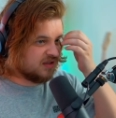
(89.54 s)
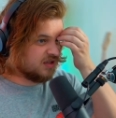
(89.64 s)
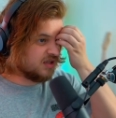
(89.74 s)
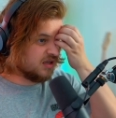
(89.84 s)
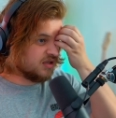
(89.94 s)
Let's
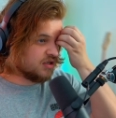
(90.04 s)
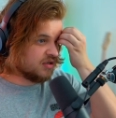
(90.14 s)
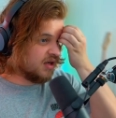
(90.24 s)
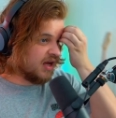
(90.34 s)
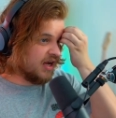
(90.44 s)
just age.
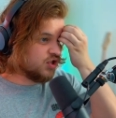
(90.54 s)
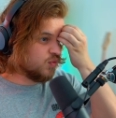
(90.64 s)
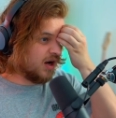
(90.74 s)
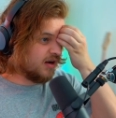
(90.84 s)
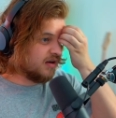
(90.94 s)
Age
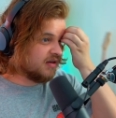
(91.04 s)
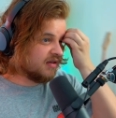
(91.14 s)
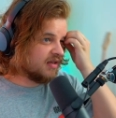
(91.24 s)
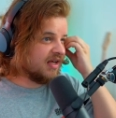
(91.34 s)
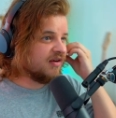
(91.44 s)
one,
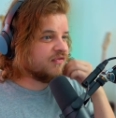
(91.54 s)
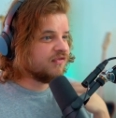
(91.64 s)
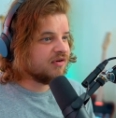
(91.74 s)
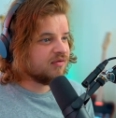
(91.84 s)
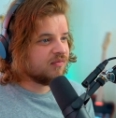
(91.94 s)

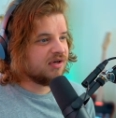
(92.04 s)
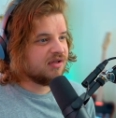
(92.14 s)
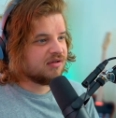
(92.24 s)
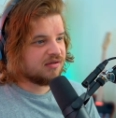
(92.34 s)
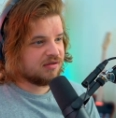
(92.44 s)
infant. What are
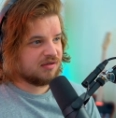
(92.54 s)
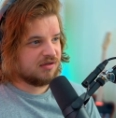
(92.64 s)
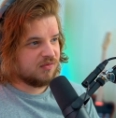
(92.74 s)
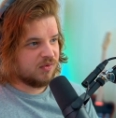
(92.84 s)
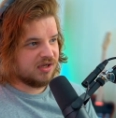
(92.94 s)
you?
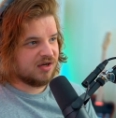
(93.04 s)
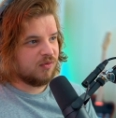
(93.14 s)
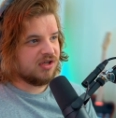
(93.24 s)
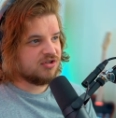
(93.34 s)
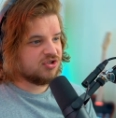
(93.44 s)
You what? Like, what are you